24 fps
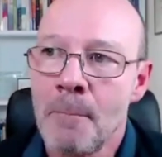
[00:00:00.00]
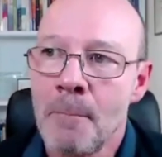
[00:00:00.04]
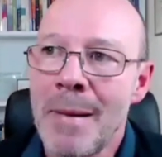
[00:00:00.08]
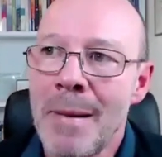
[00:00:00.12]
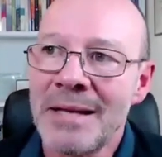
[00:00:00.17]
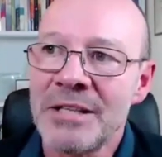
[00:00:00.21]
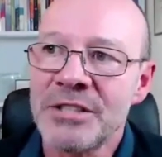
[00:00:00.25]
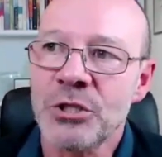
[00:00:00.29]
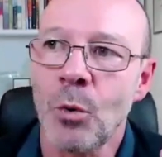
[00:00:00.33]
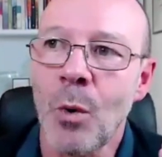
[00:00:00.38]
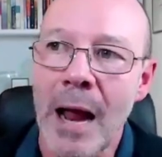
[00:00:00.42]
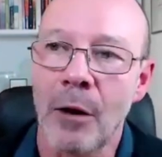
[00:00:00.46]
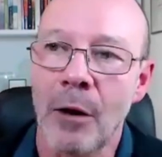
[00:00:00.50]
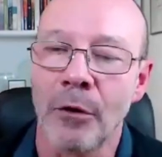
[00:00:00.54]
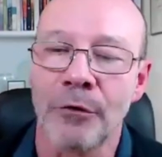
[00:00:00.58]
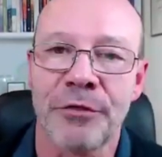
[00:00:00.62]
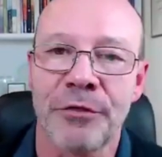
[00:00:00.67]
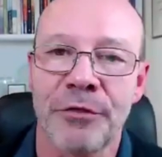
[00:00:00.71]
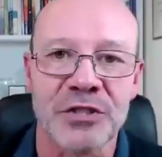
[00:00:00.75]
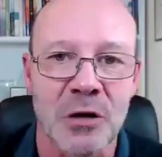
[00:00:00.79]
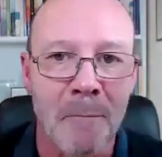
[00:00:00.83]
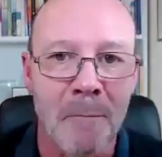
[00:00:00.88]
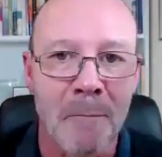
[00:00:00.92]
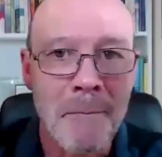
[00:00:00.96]
Mental
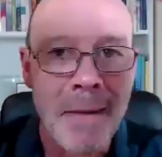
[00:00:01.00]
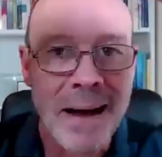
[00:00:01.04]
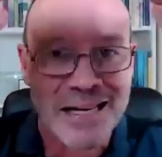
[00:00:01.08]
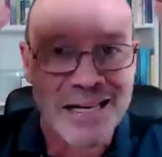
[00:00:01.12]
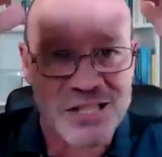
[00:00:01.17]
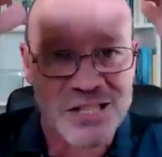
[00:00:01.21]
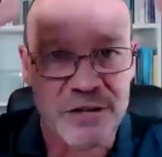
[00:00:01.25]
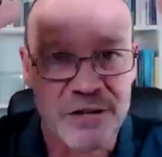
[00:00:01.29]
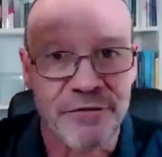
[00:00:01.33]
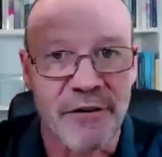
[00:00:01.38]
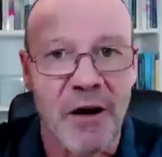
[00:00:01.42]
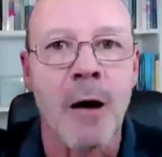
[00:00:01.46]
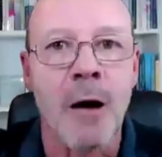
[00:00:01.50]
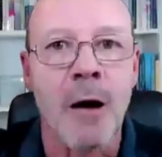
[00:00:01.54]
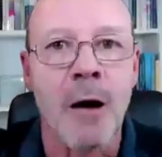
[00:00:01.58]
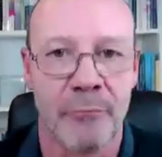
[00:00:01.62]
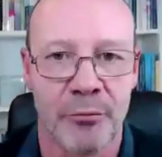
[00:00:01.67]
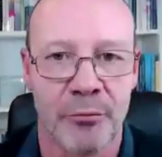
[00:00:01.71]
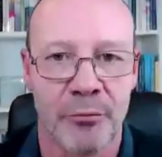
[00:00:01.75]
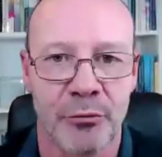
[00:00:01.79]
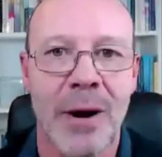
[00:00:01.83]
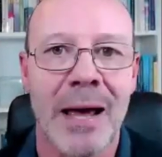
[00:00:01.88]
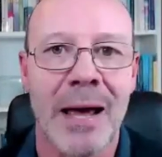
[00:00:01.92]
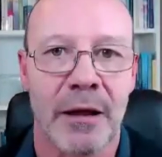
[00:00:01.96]
health is a massive
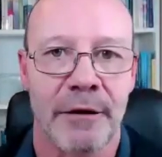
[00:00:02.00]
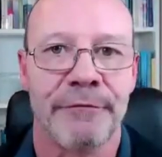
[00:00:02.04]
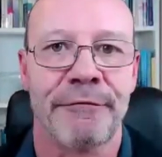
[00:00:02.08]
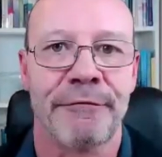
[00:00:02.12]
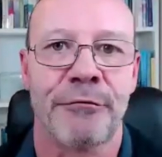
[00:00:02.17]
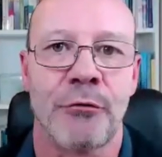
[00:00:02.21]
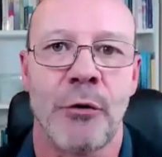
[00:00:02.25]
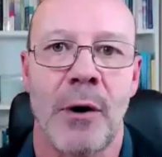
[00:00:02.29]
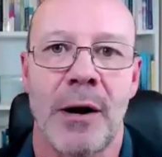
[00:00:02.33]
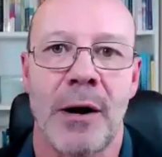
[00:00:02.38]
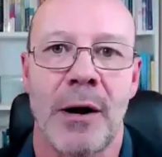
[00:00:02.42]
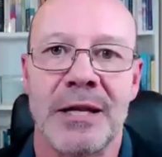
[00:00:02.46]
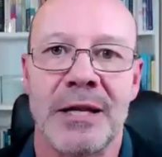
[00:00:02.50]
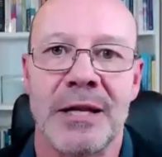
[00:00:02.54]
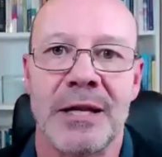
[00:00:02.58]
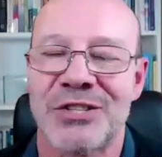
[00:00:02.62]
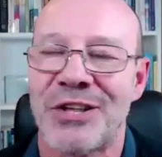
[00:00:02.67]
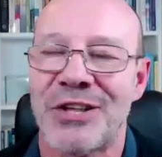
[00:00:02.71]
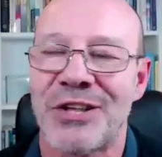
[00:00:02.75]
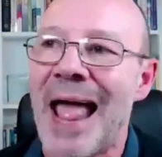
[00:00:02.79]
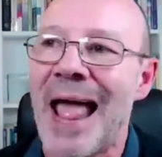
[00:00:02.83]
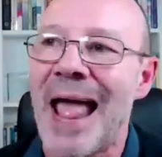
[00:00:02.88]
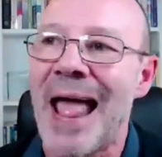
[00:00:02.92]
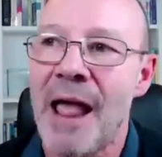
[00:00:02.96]
umbrella phrase
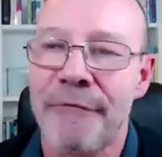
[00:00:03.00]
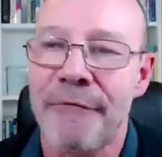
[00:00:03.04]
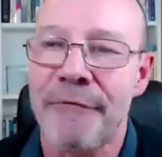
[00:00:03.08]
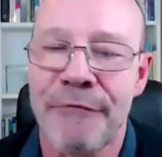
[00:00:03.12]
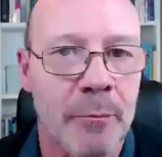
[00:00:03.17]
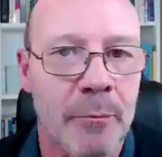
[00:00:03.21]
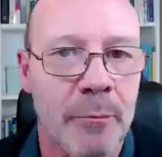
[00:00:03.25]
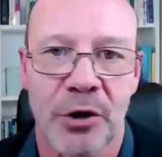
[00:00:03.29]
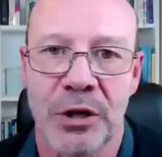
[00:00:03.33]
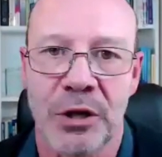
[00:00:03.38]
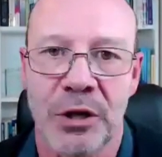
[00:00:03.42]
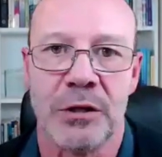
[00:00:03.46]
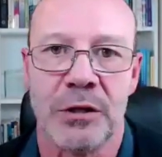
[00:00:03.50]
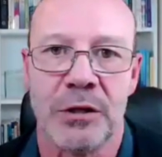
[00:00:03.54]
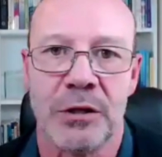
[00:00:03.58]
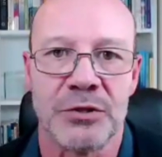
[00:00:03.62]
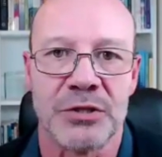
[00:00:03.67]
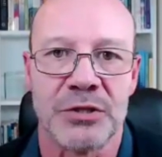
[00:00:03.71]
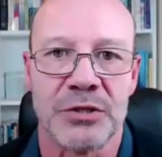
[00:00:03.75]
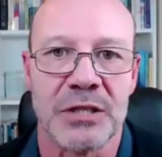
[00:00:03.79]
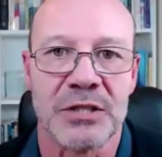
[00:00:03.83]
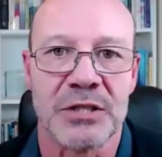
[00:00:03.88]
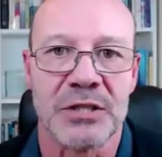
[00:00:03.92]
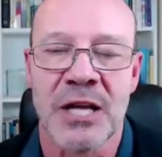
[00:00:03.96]
that everybody
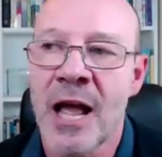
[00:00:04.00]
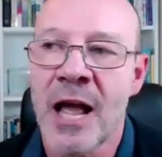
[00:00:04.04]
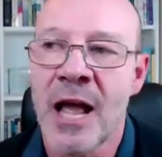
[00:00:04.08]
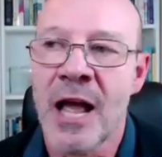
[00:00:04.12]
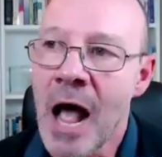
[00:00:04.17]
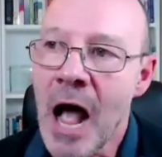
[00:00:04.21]
uses.